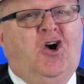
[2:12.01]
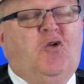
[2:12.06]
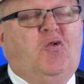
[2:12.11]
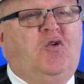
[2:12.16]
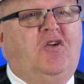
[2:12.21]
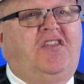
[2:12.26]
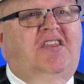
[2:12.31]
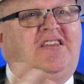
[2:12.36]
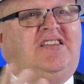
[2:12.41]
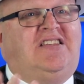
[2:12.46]

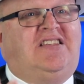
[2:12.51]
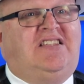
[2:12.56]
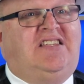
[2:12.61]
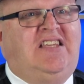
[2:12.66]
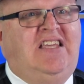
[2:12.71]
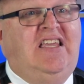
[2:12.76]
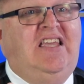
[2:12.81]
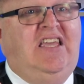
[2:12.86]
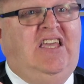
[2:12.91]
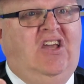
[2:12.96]
where the
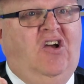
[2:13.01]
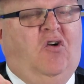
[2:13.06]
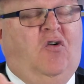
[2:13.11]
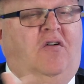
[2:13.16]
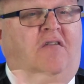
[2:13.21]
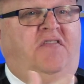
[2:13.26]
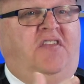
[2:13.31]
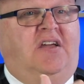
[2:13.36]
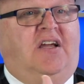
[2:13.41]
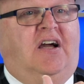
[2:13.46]

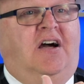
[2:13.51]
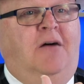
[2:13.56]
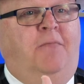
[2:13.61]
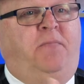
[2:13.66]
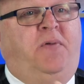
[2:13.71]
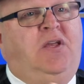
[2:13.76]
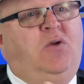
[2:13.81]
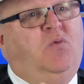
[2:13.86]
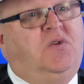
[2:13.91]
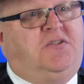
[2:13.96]
CEO of the
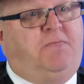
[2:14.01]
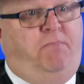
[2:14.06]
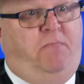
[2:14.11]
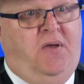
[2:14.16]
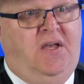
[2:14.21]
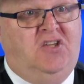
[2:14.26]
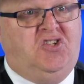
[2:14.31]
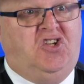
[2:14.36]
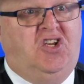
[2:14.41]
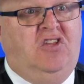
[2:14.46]
company was
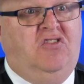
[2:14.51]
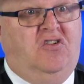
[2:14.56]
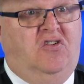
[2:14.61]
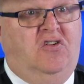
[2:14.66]
pitching